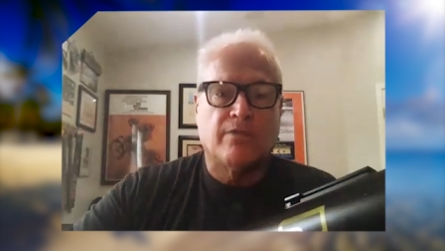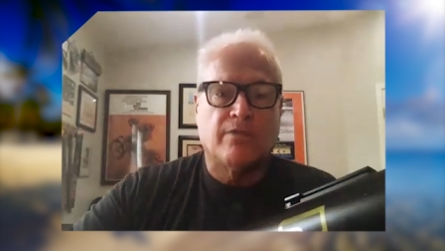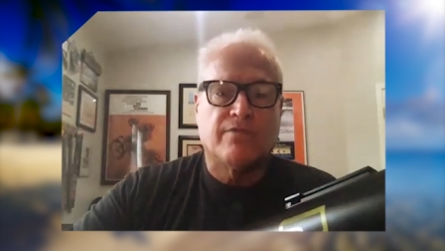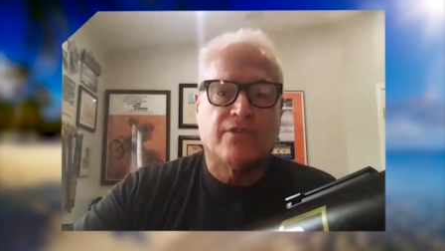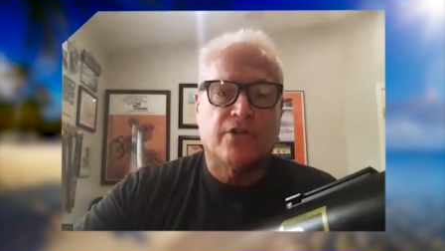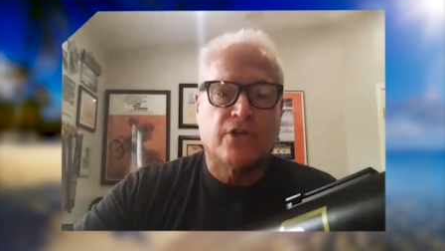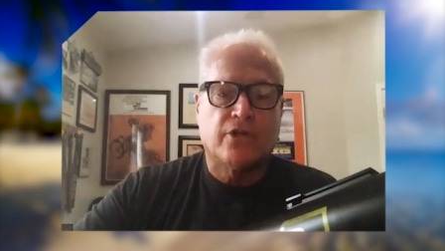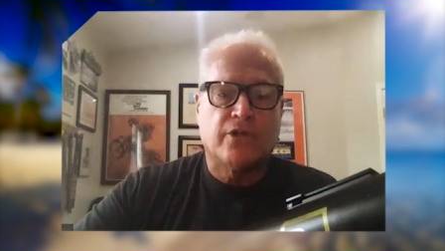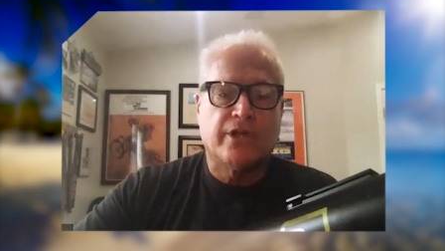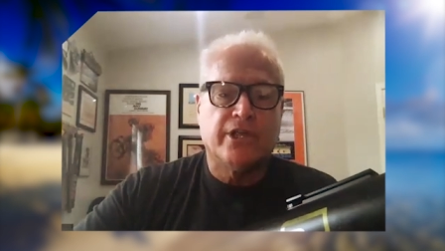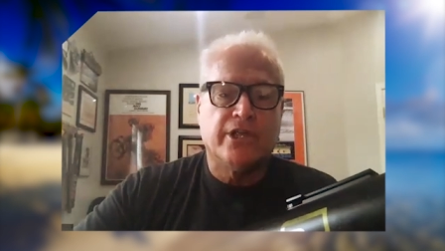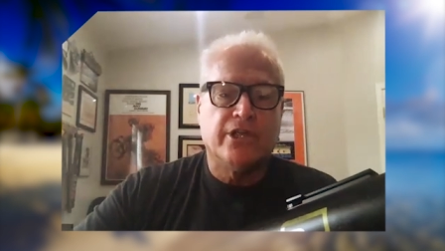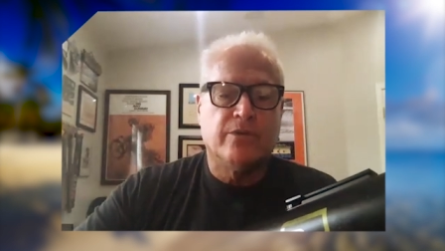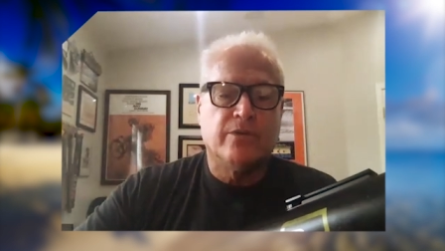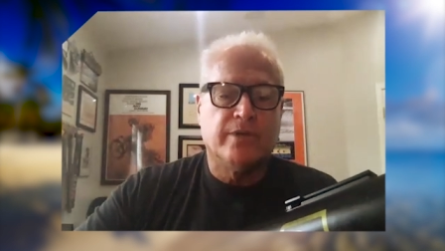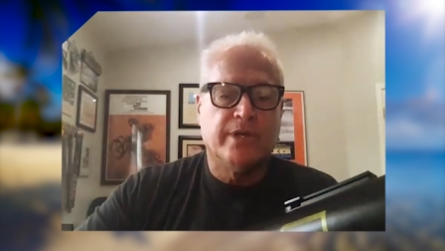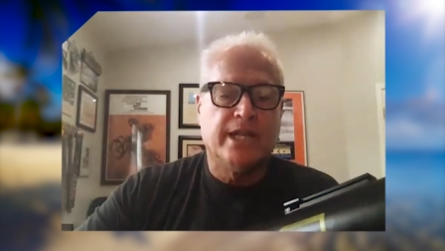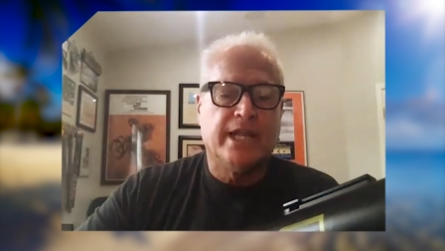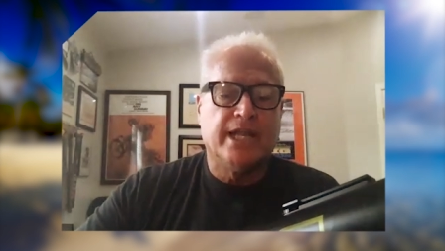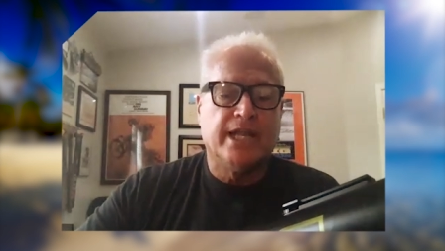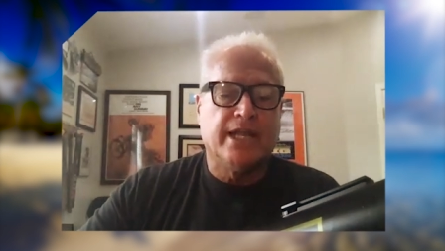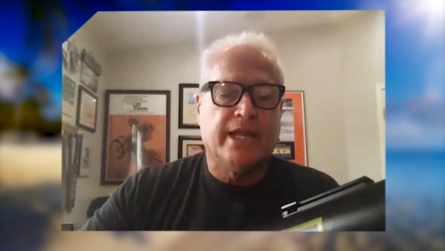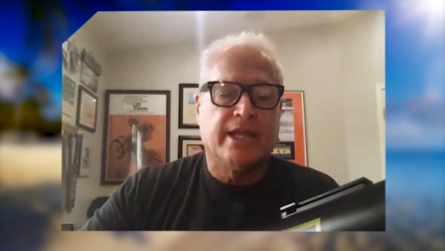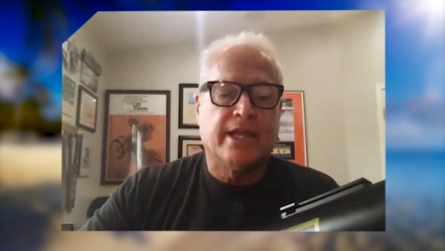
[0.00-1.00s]
very
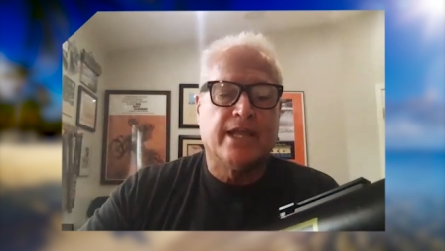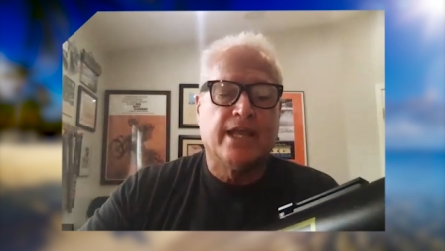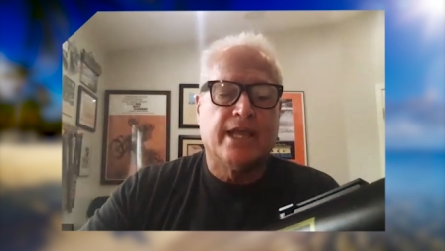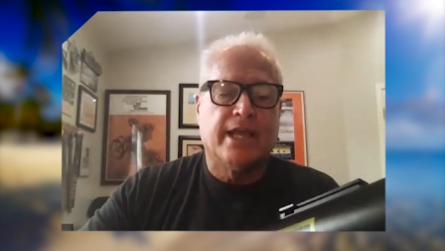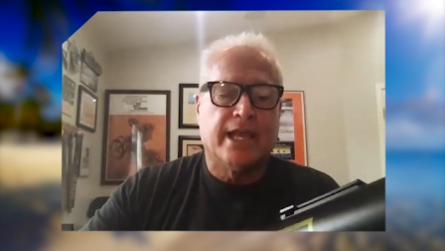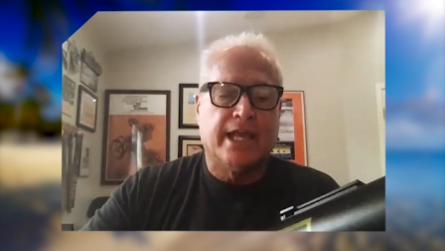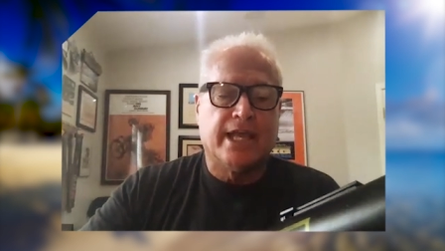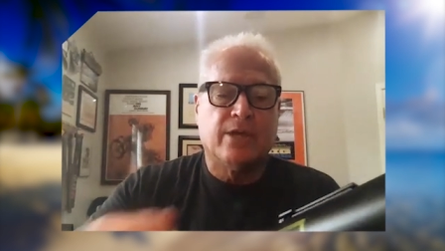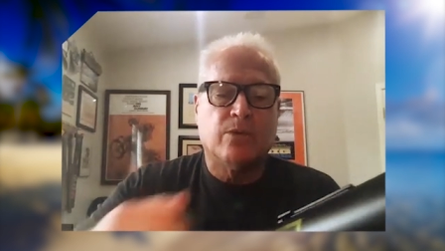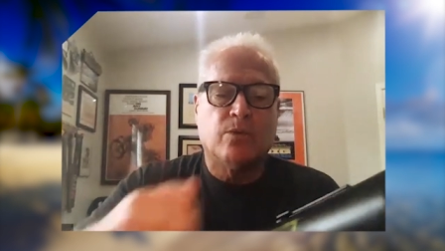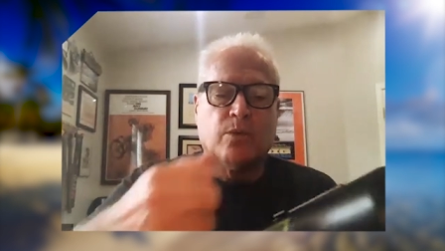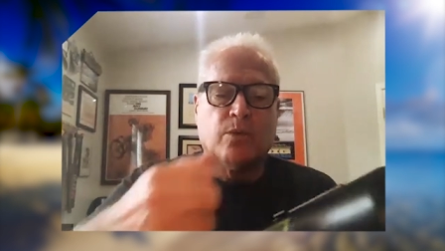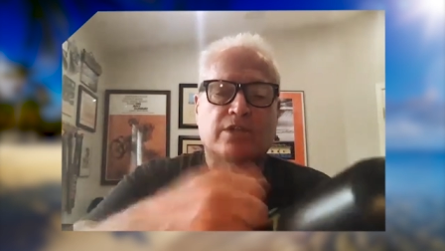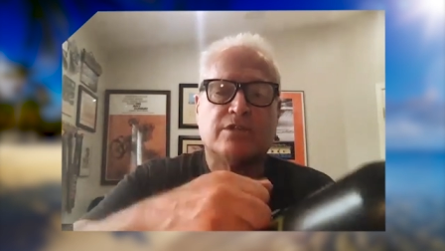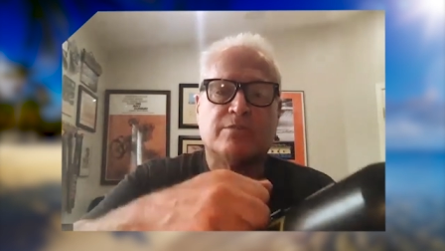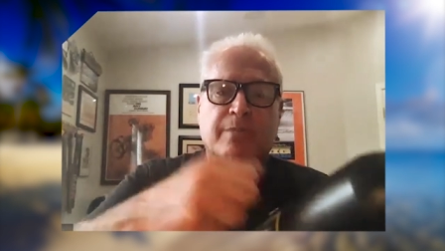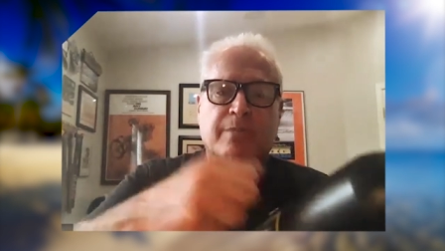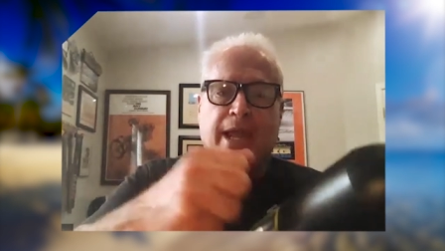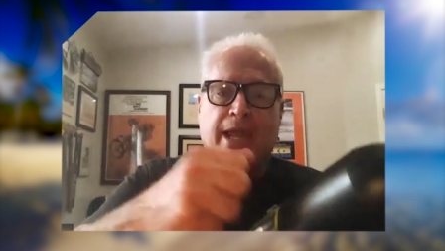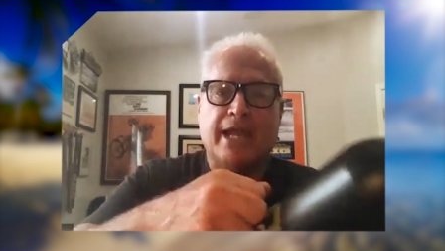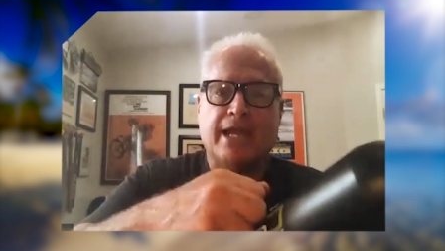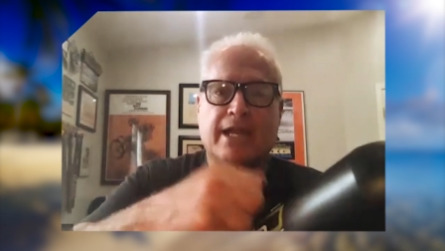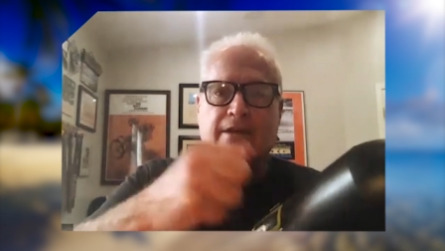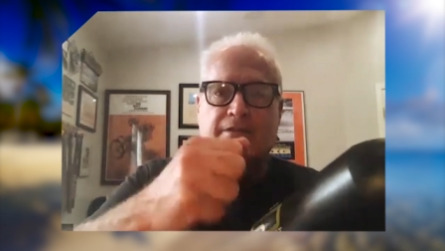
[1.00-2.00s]
unique, it was
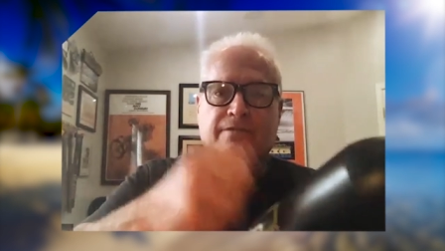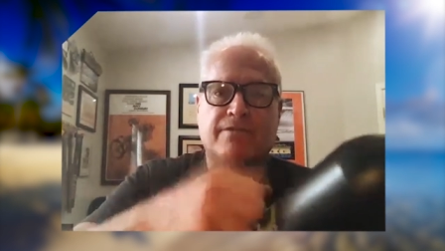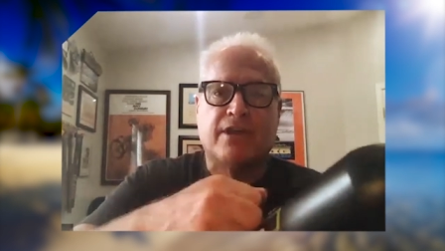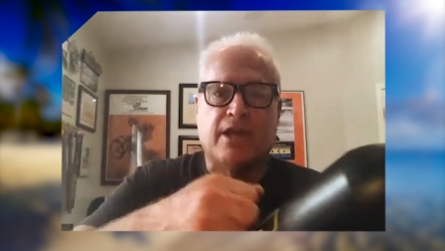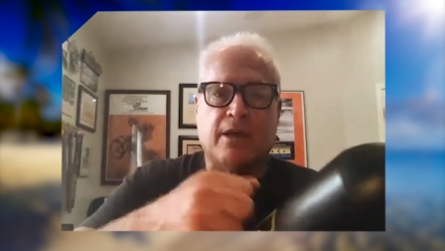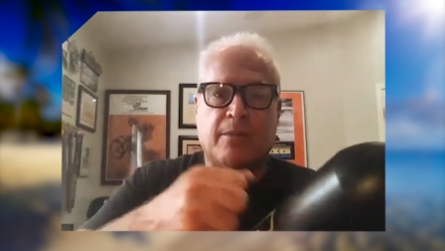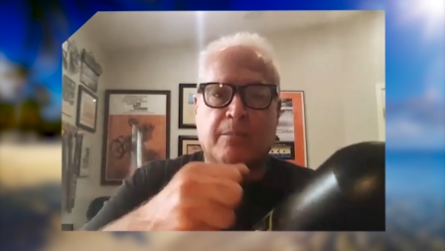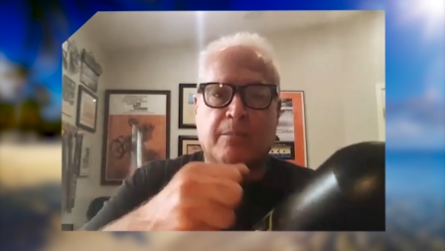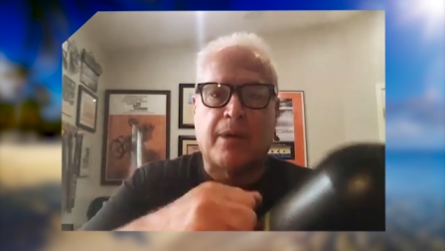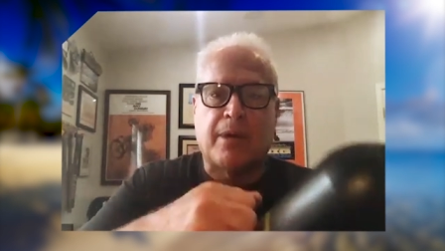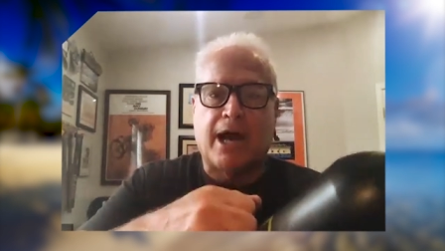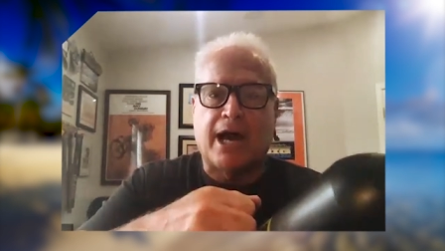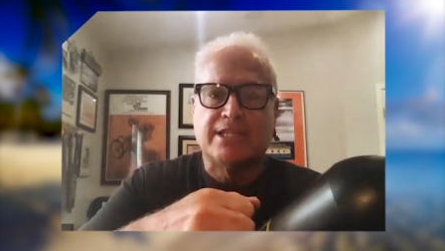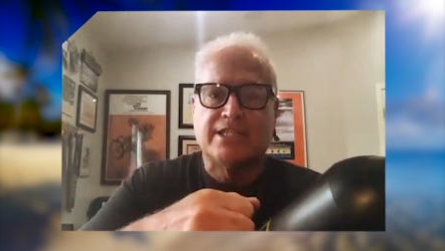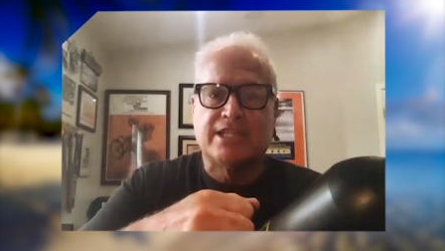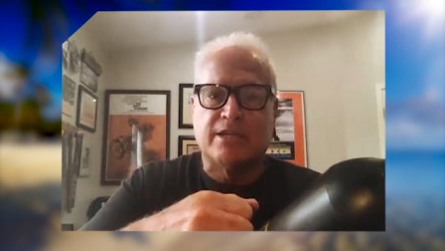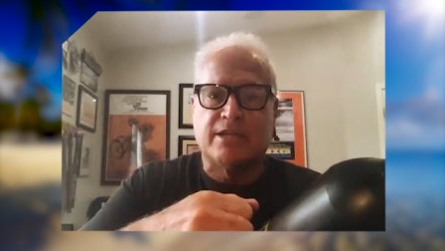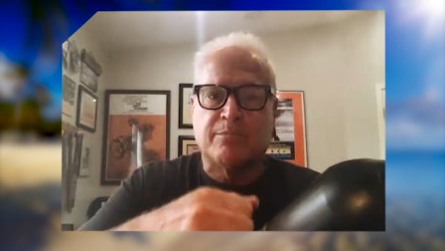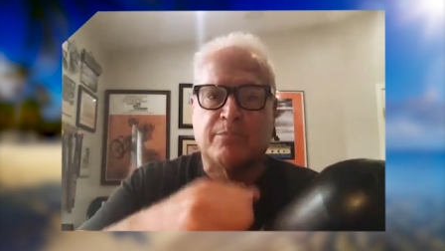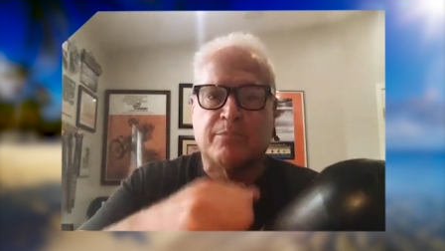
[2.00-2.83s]
made of composite